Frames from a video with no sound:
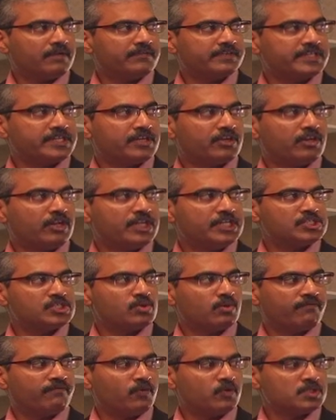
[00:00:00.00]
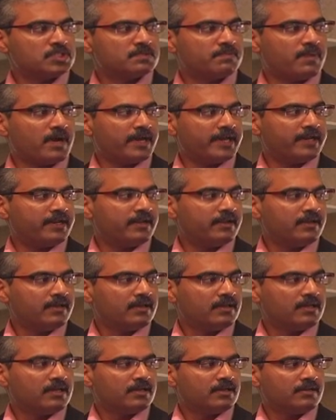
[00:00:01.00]
It leads to a fused spine,
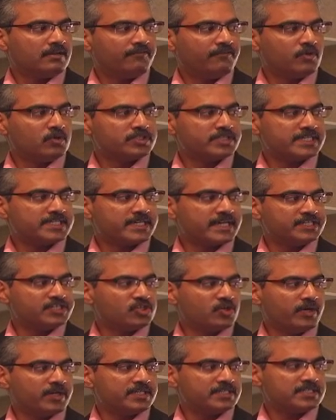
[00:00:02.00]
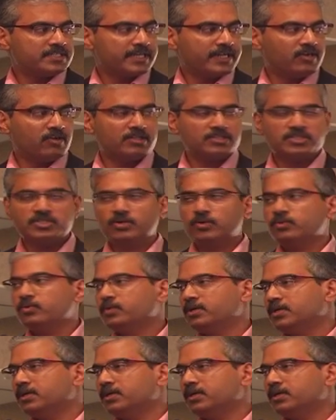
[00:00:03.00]
fused SI joints, and also